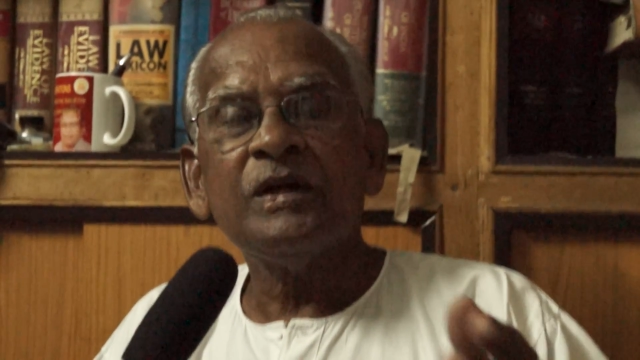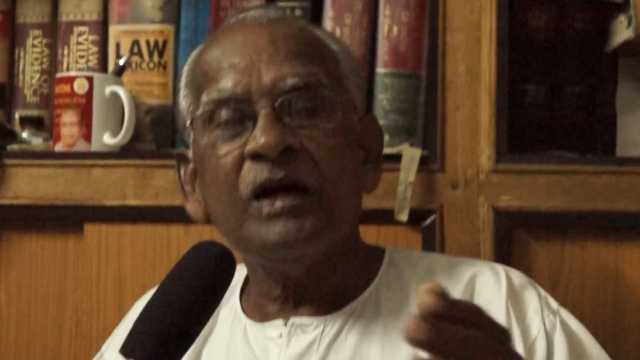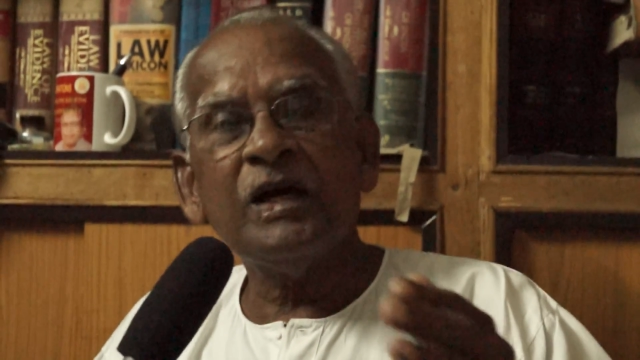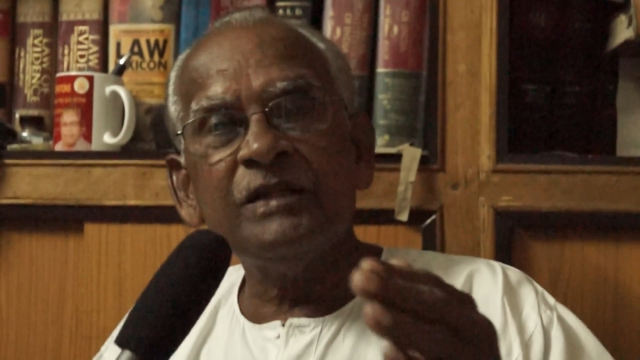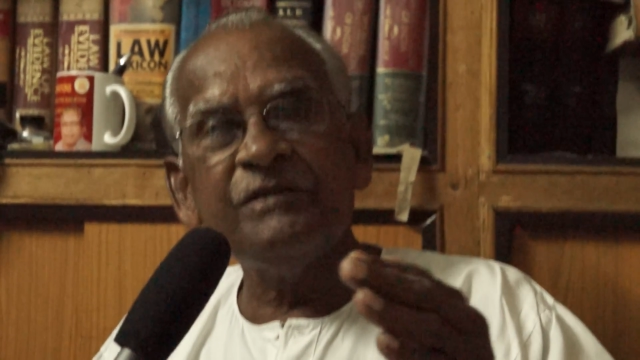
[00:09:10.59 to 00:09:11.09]

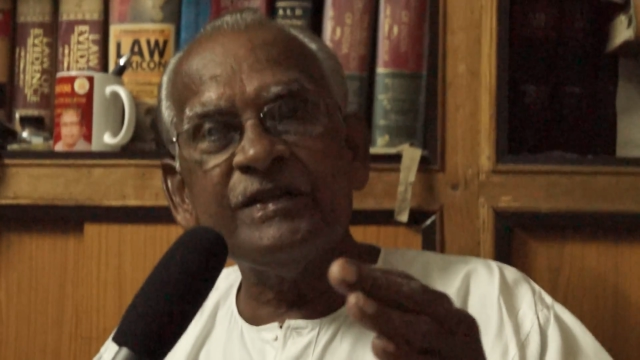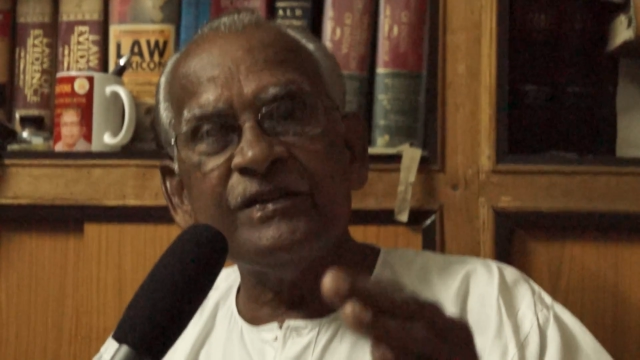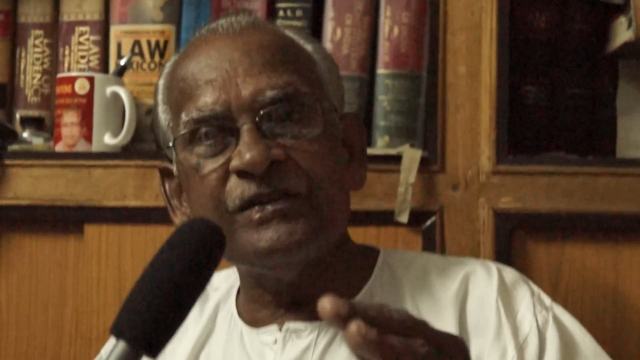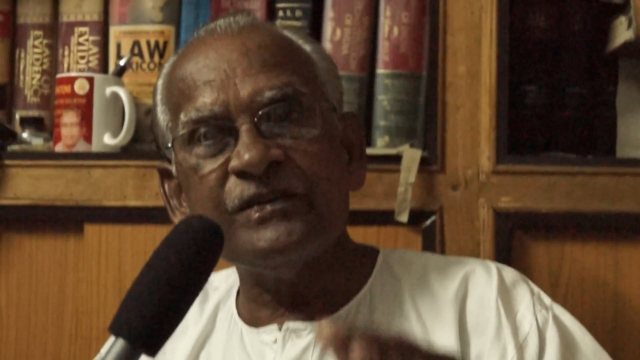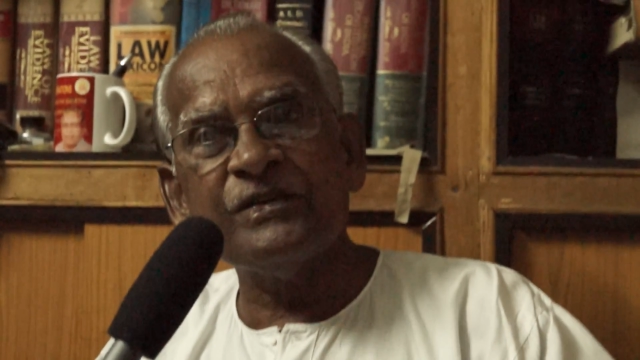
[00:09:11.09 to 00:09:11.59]
or the
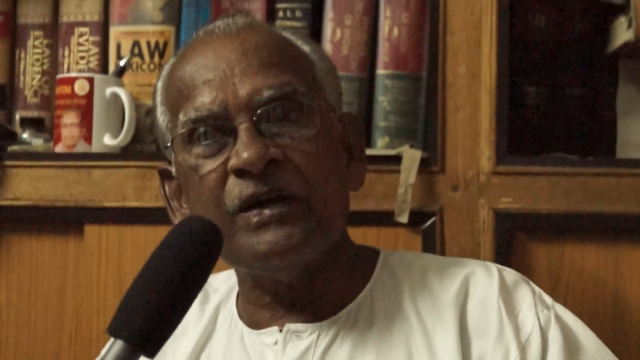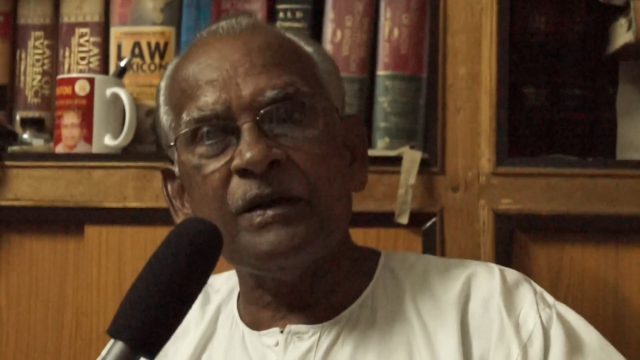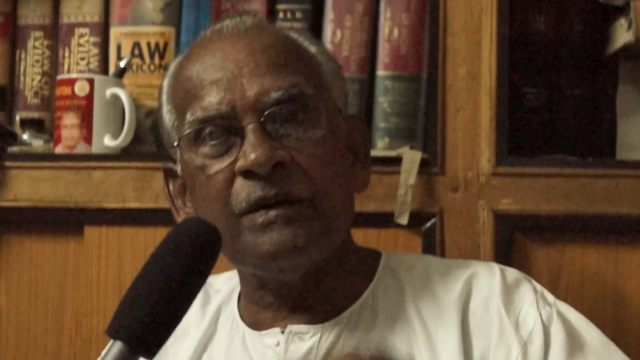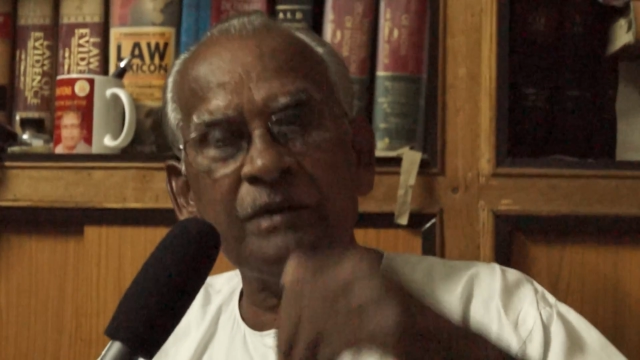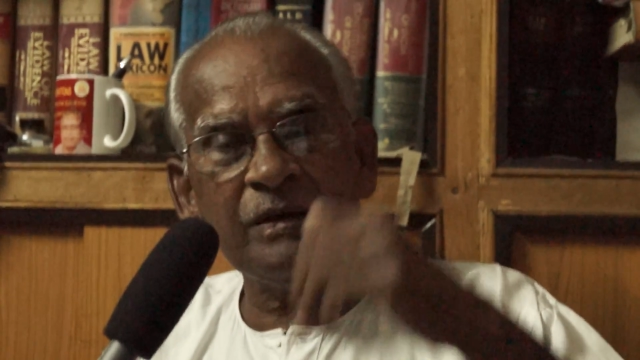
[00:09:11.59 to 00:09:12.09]
witnesses
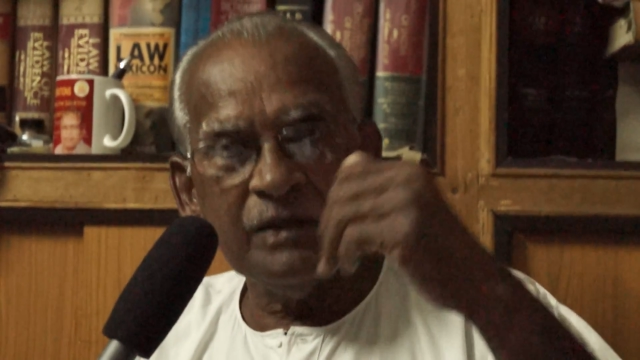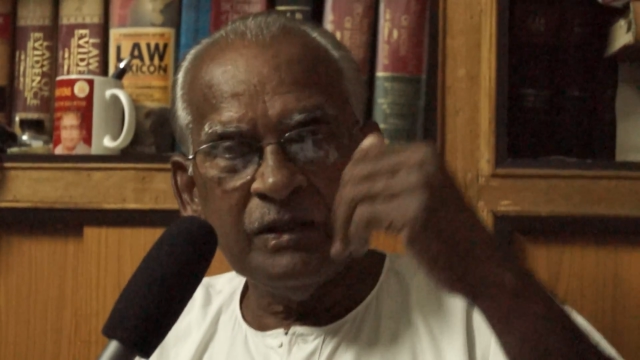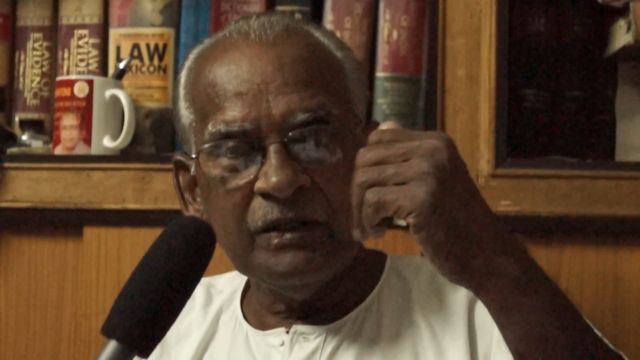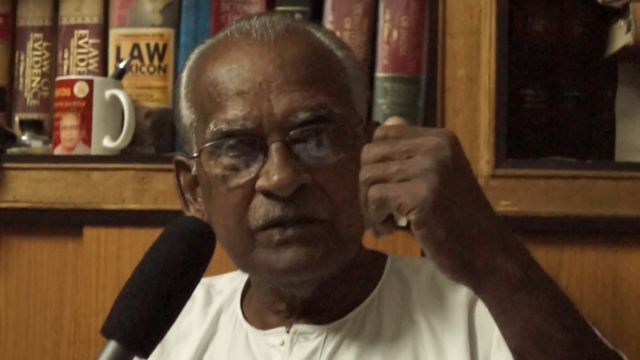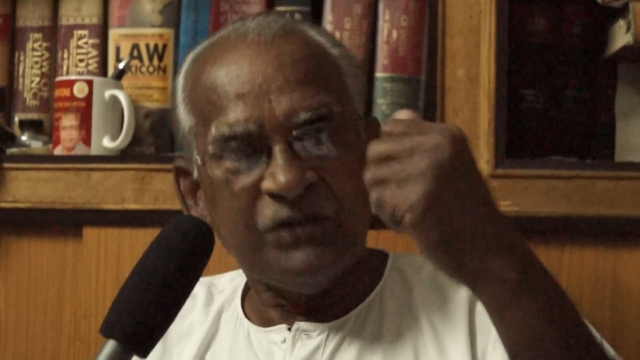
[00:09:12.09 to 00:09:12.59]
are
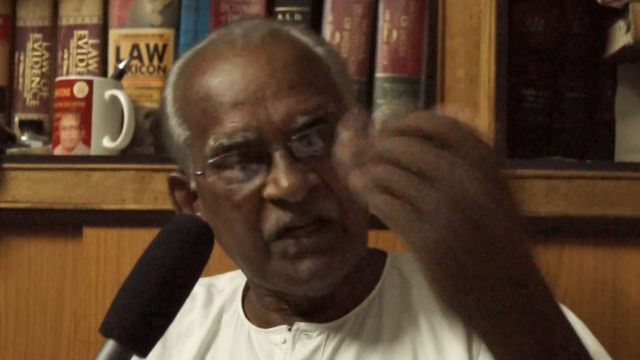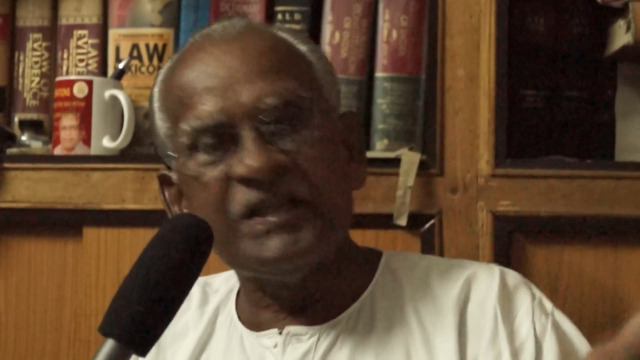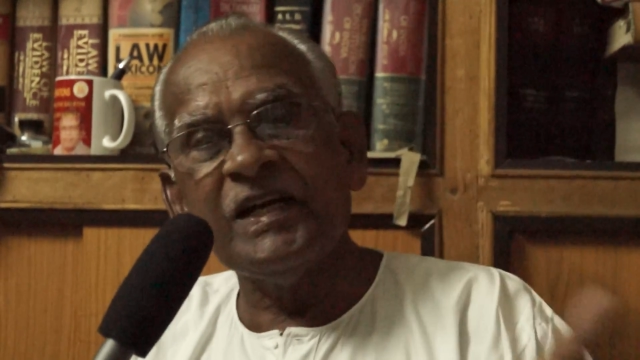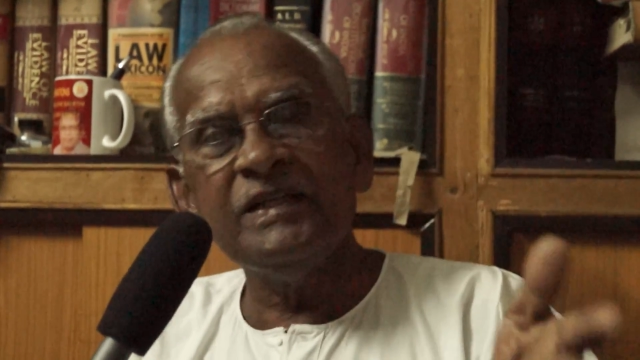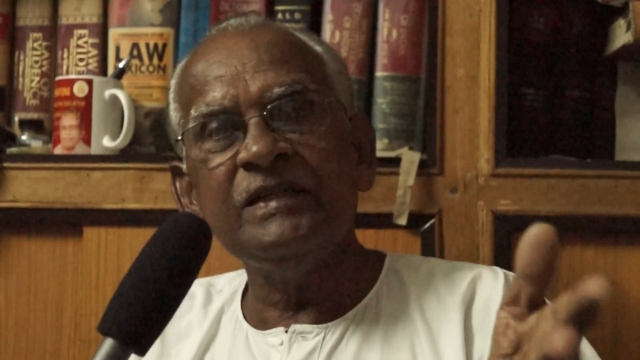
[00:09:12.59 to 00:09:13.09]

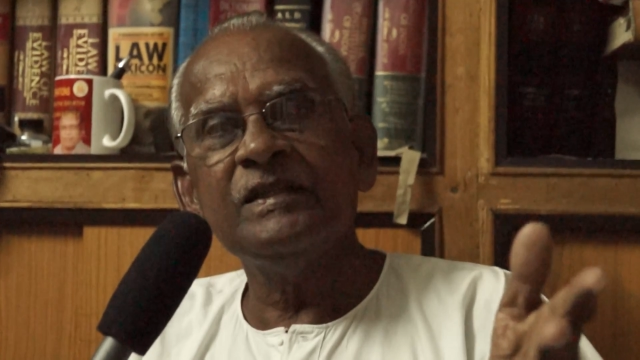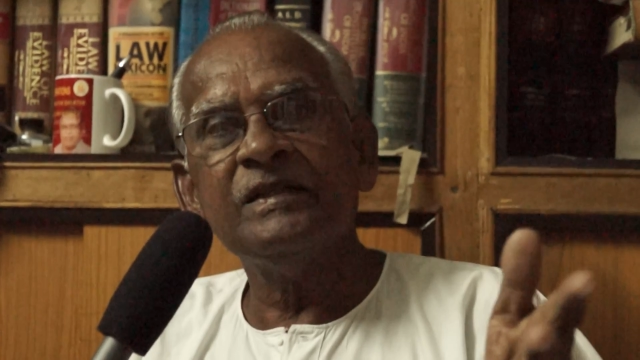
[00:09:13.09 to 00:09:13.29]
threatened,